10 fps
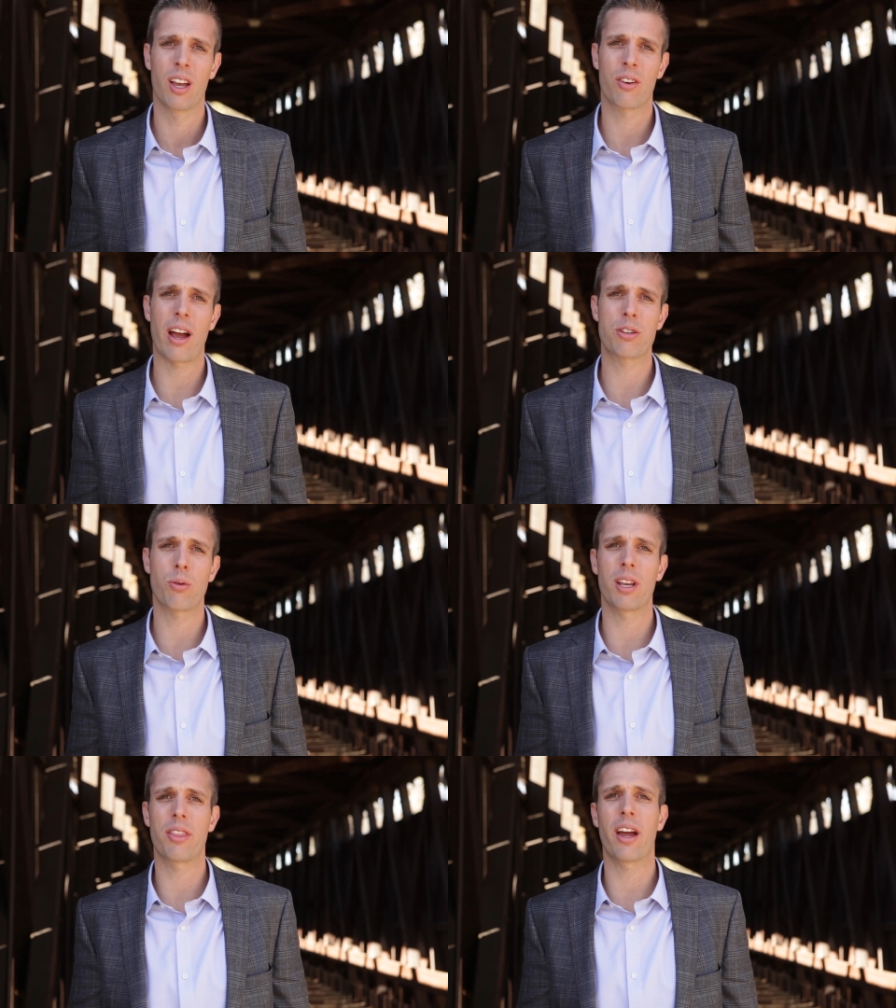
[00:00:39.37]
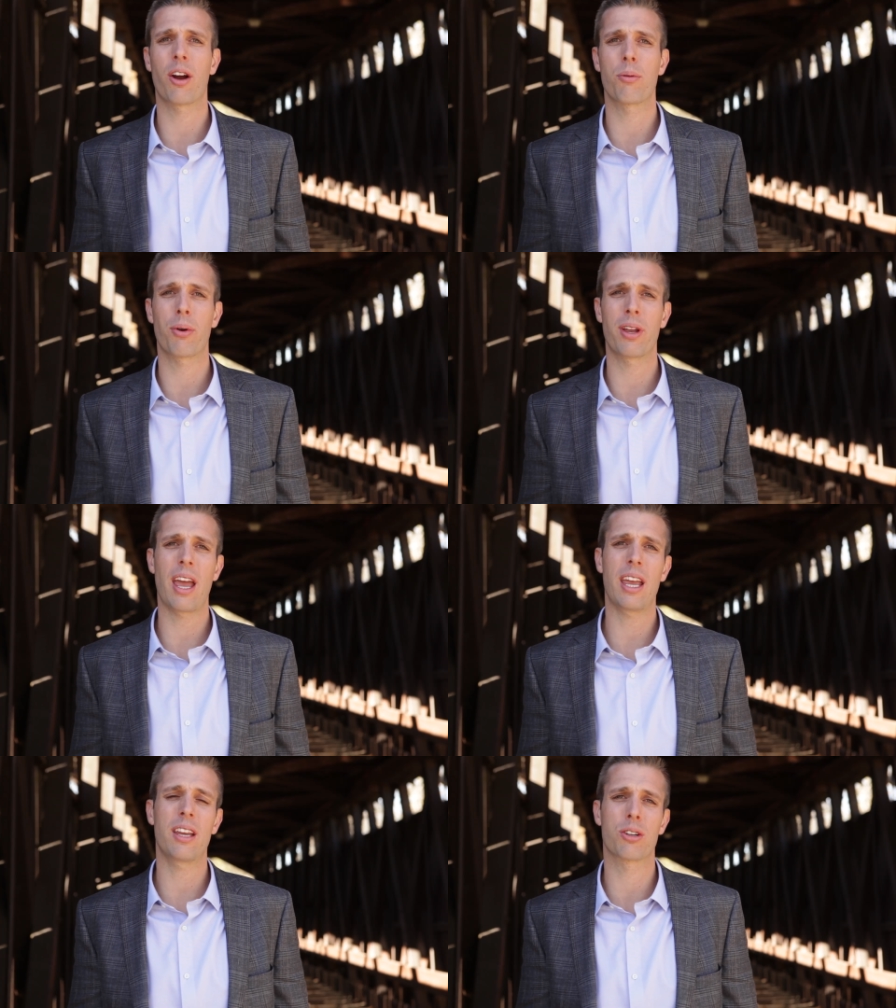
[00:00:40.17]
graduated there and played
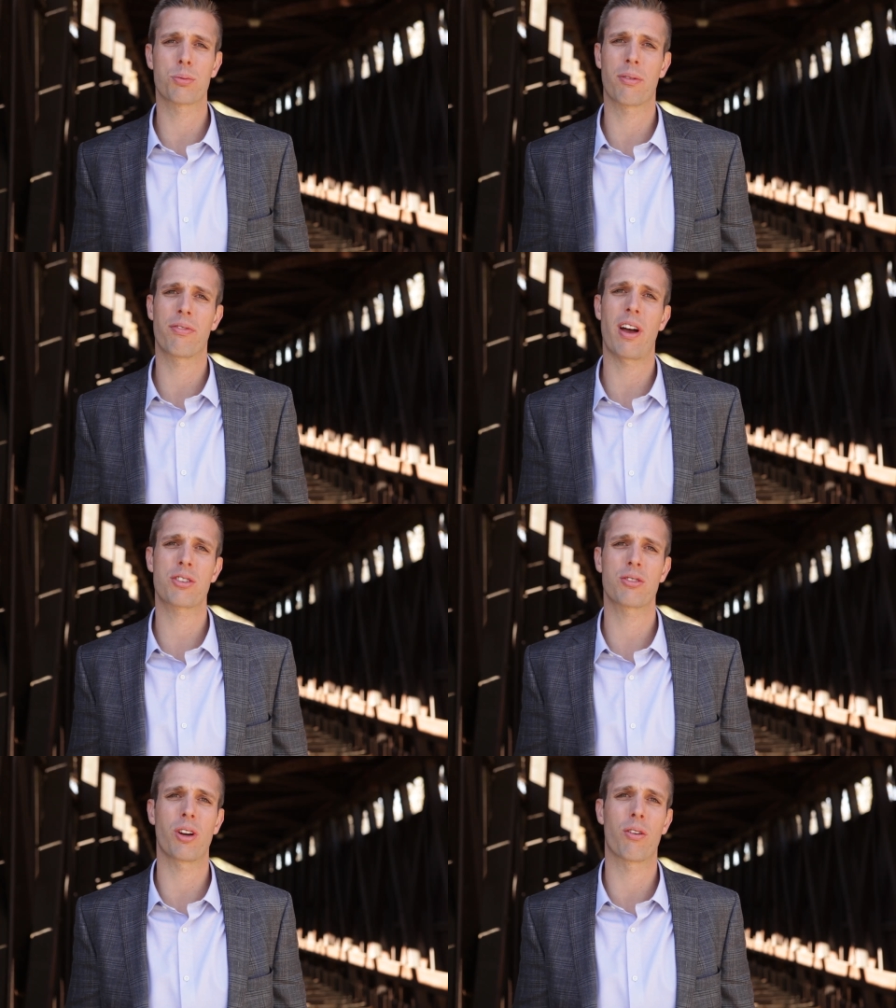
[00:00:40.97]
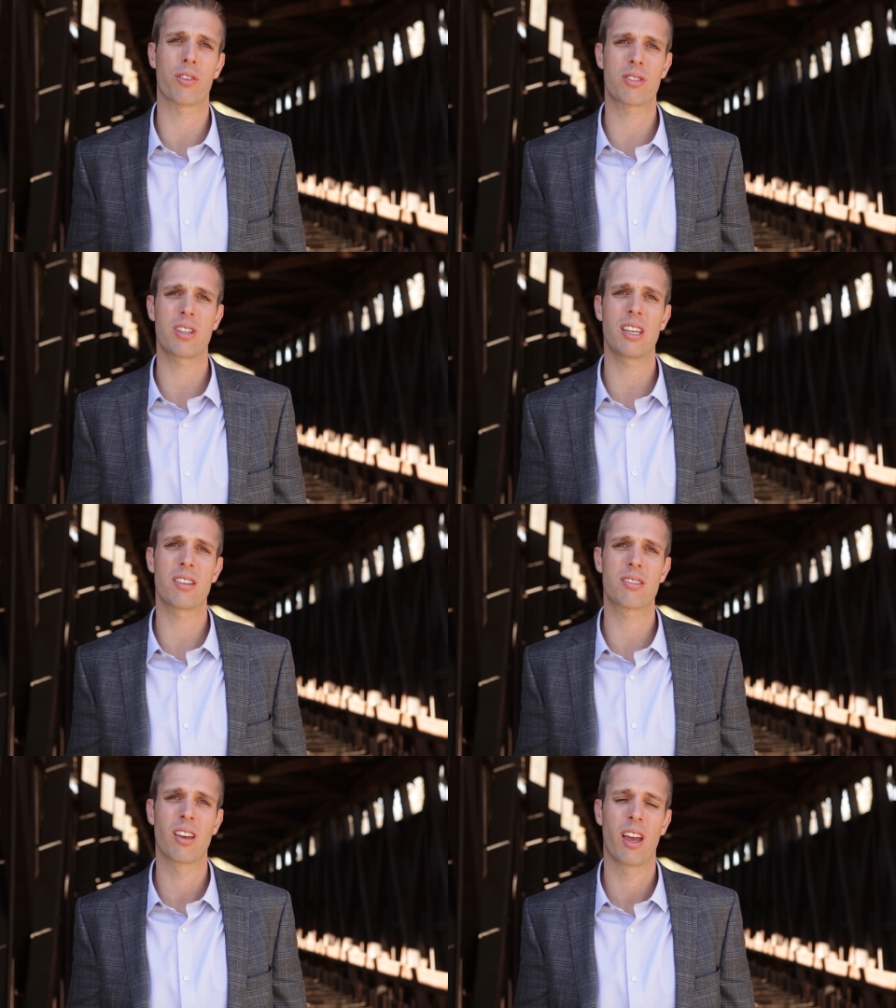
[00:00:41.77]
eight years professionally
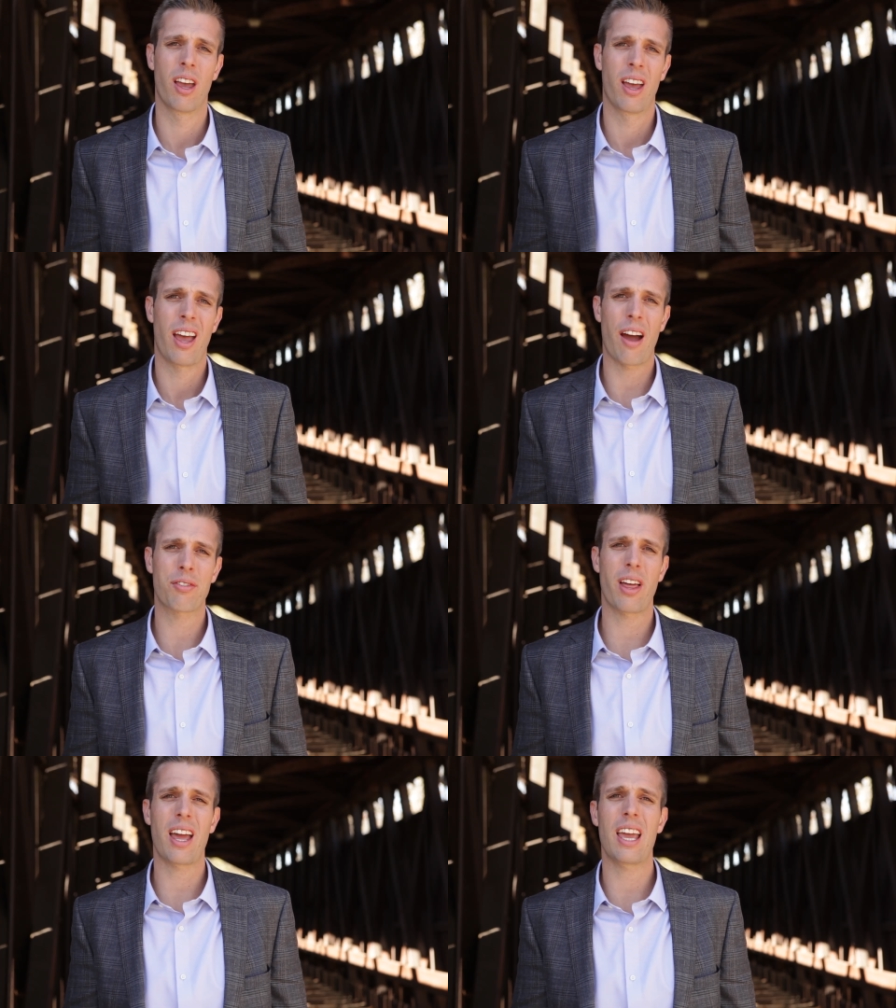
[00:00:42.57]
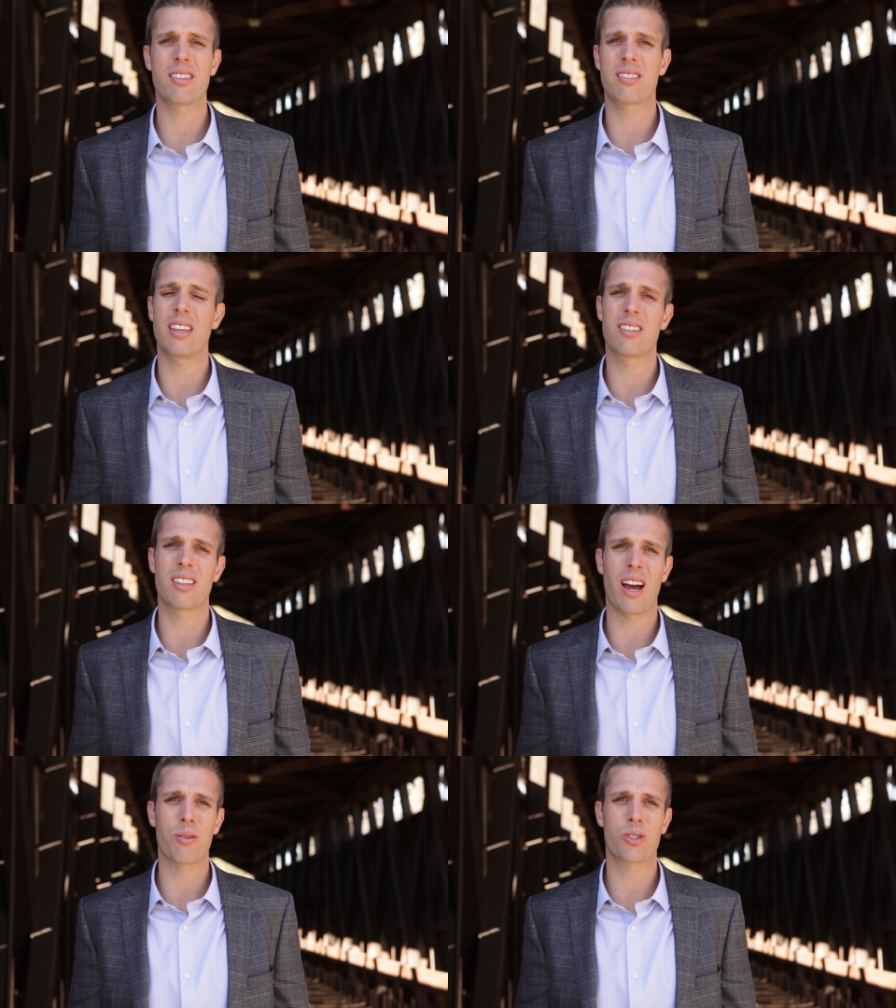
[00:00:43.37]
overseas. After that eighth season,
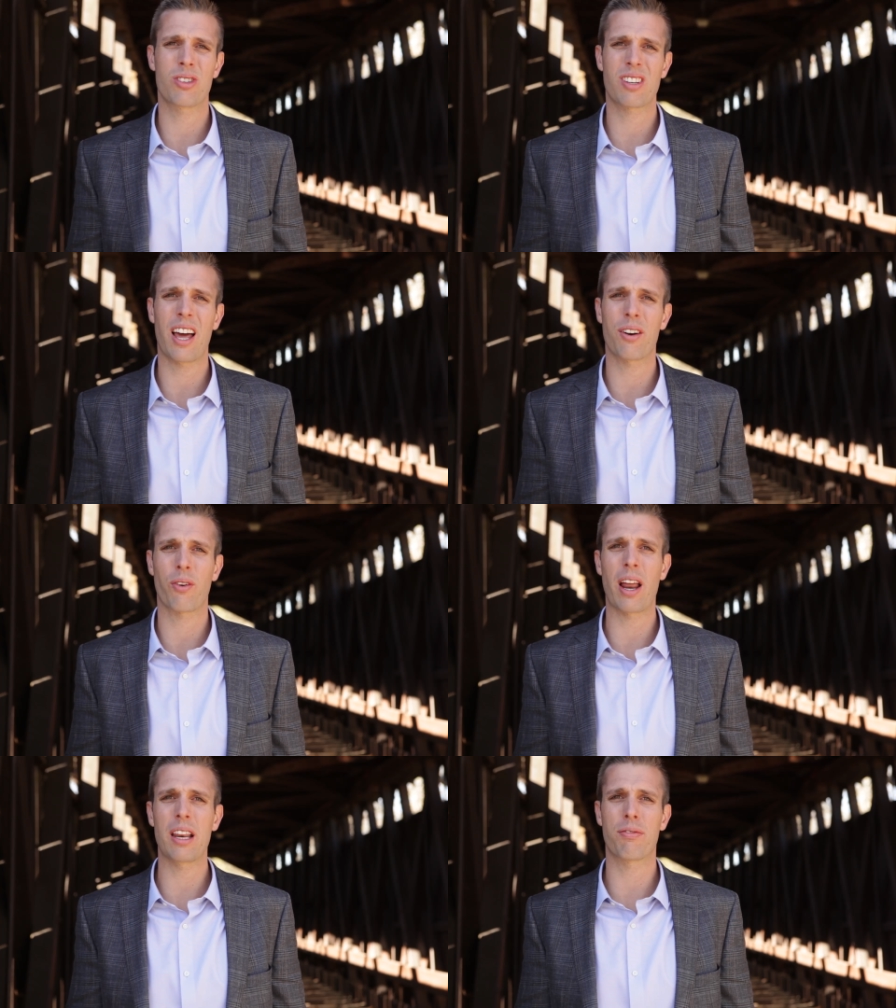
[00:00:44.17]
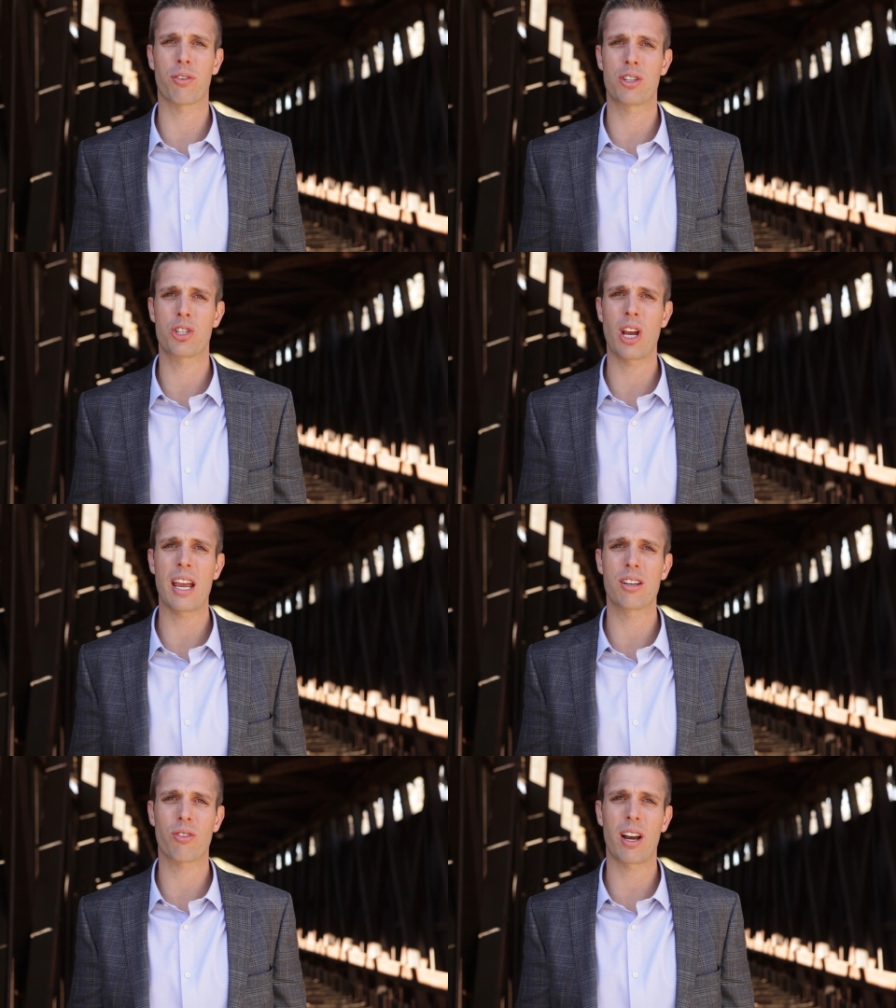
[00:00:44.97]
I was just kind of ready for a
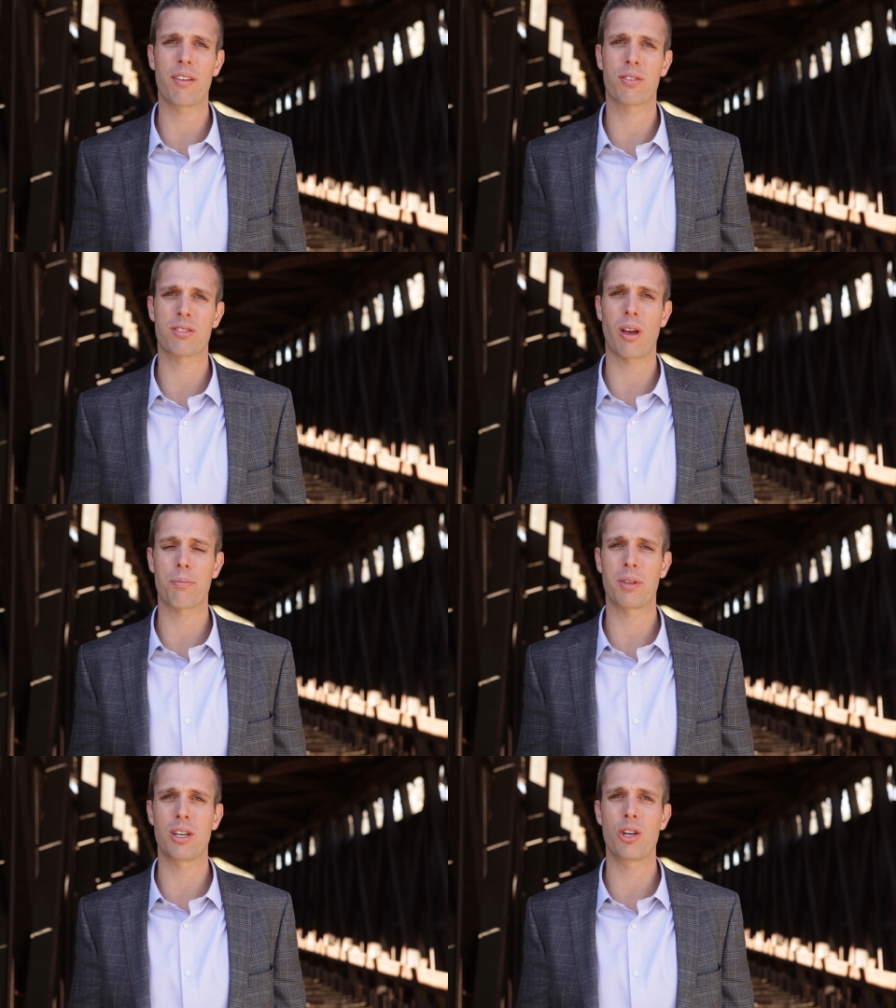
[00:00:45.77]
change, ready for something